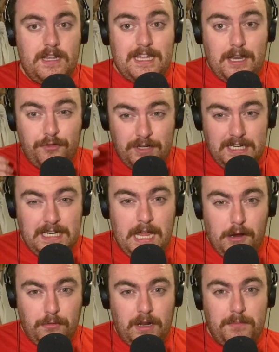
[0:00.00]
currently
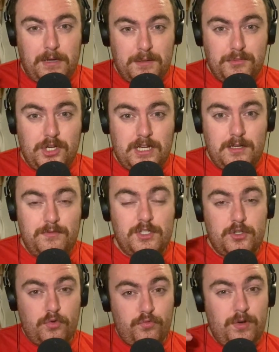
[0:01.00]
now, like my objective is
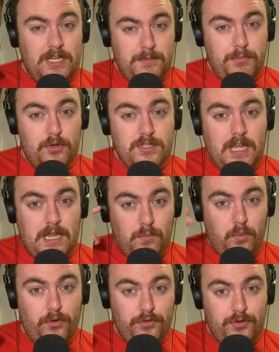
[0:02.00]
to read books that I
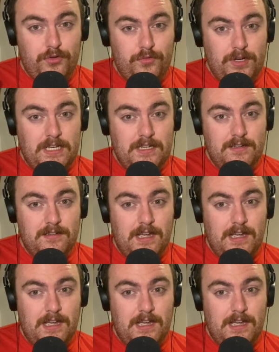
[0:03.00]
want to read.